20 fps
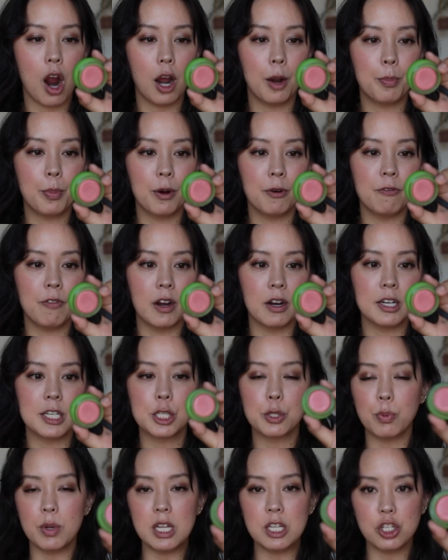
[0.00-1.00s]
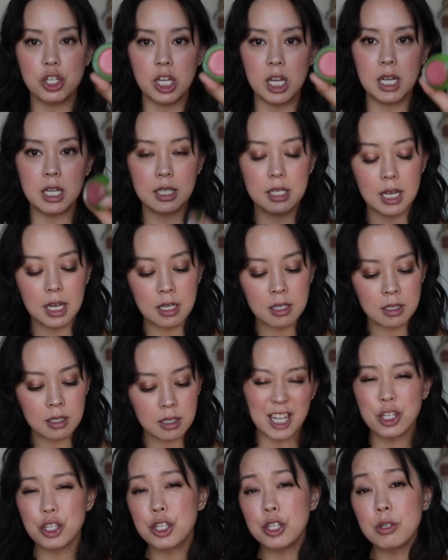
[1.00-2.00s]
Harper Very Sweet Cheek
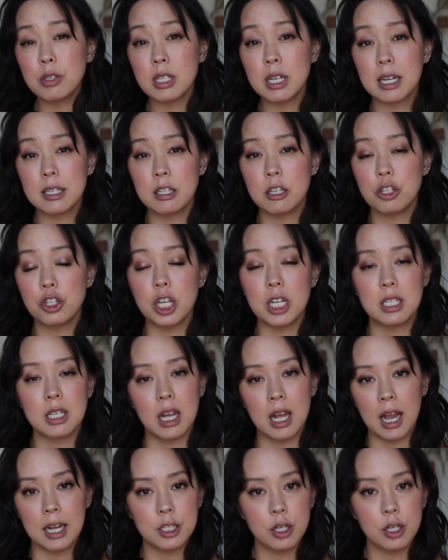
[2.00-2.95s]
Tint. I just use it as a cheek tint.